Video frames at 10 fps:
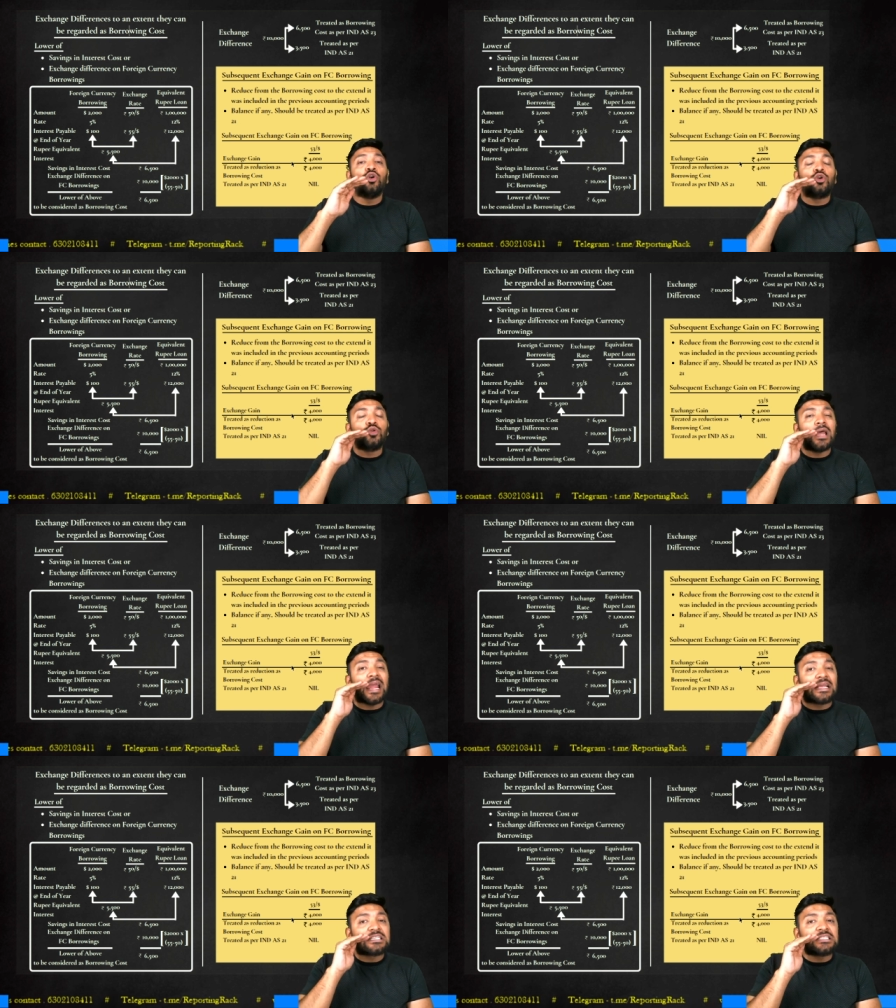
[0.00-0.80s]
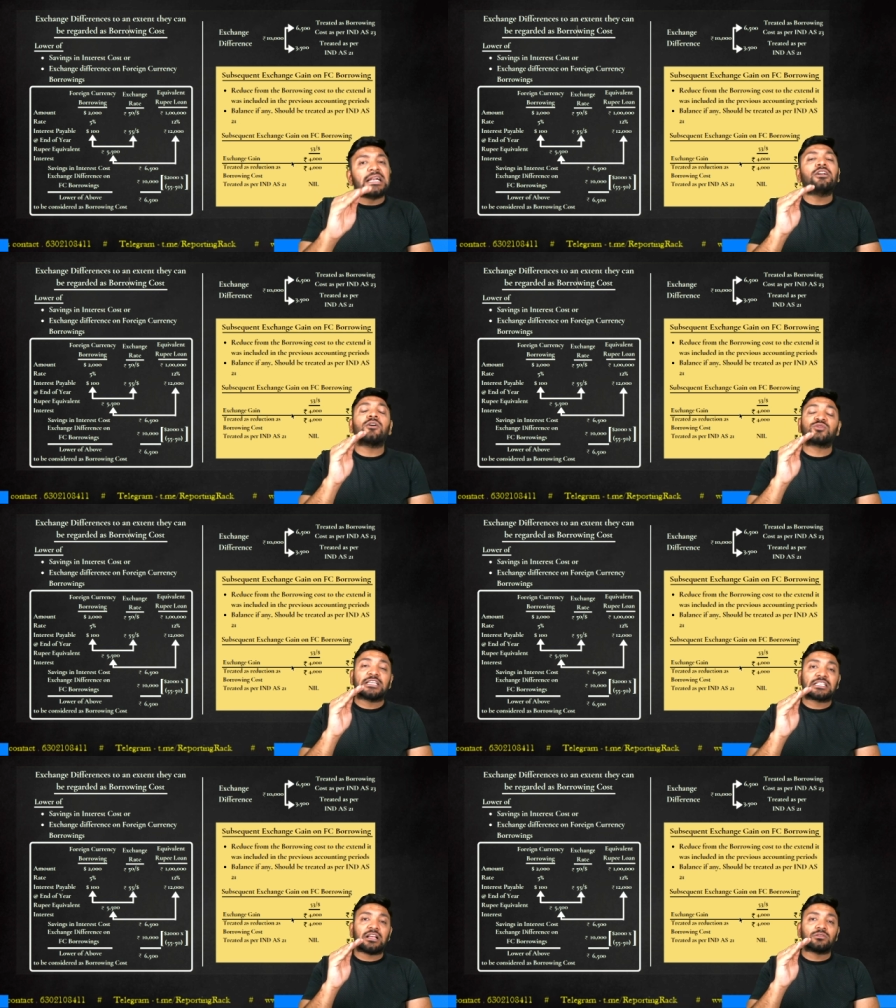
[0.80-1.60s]
to the extent of
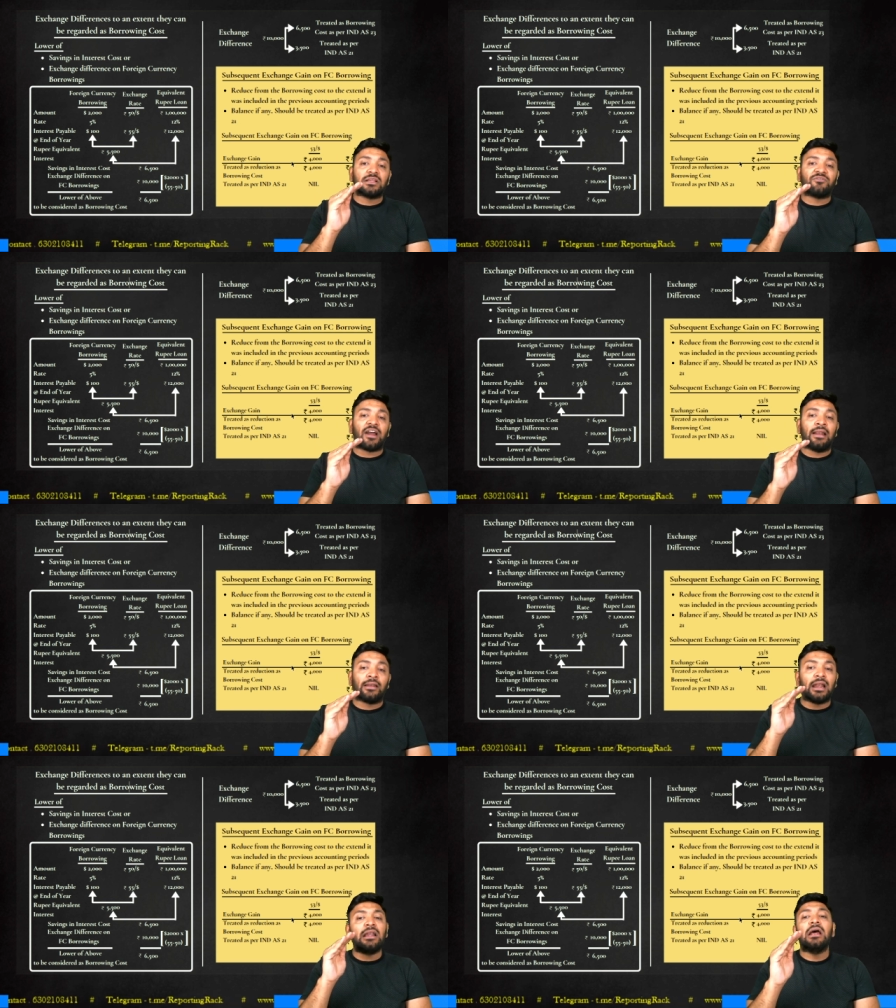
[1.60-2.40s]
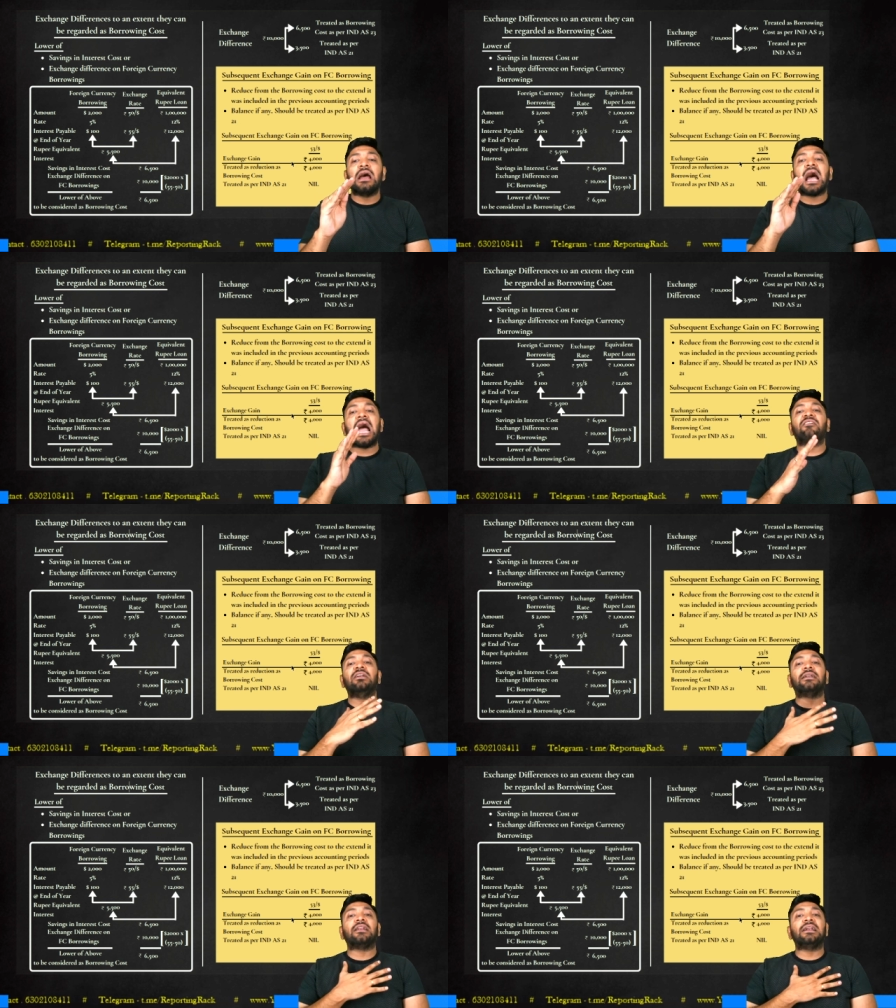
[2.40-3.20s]
6,500, I will
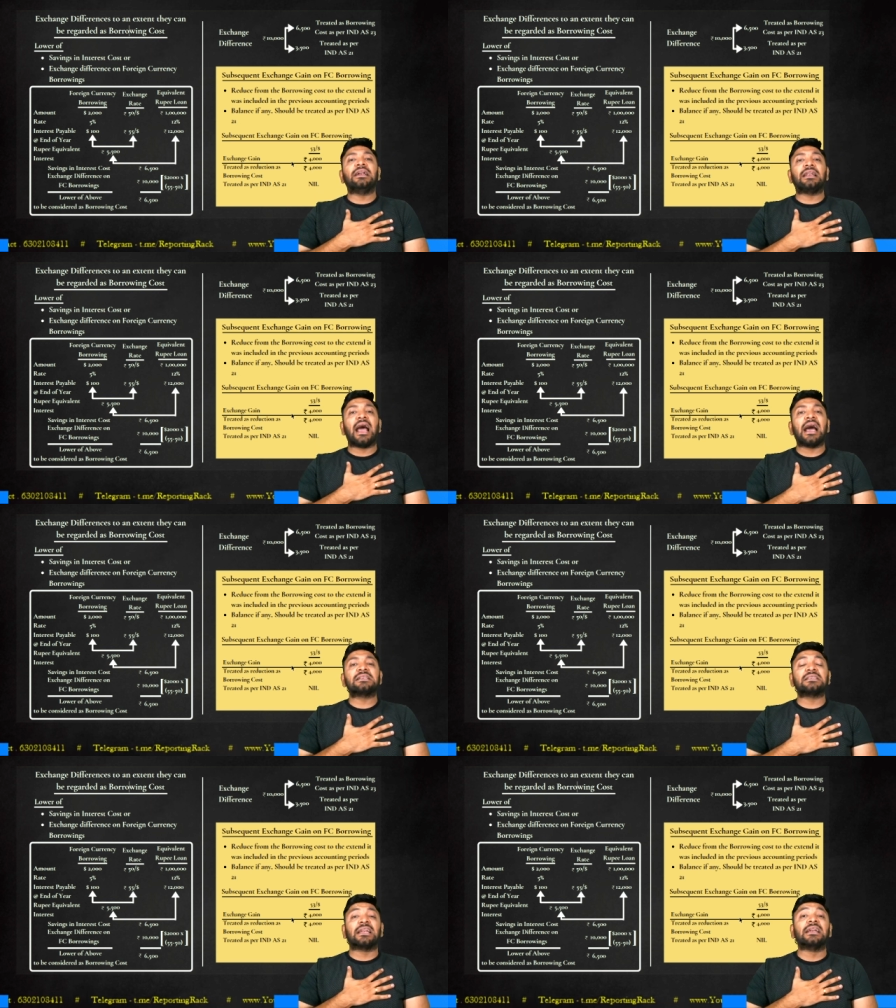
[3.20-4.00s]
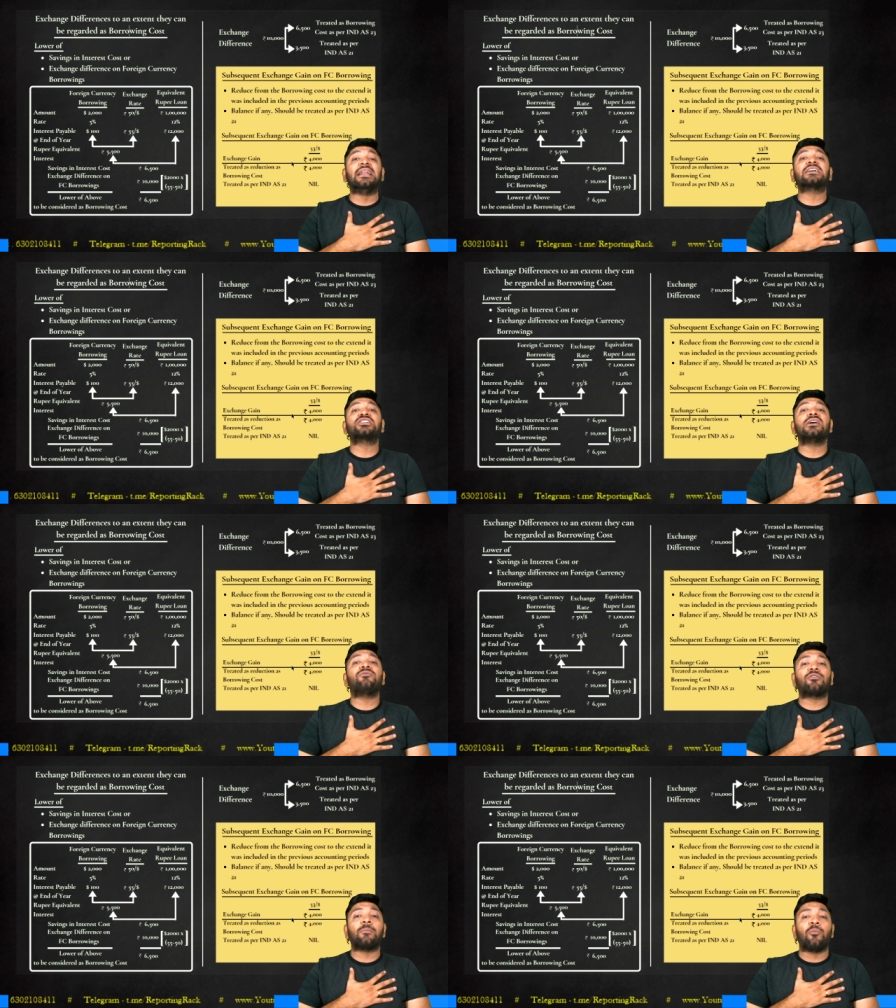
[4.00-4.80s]
treat it as reduction
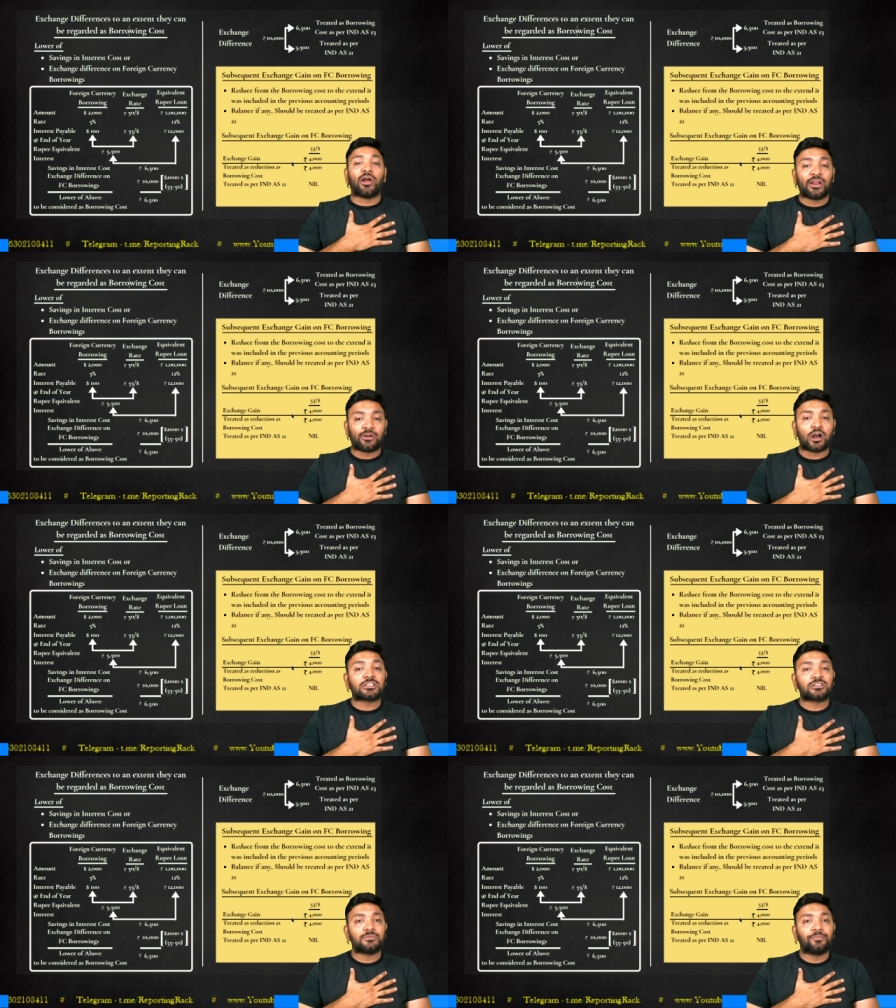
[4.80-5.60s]
from borrowing cost.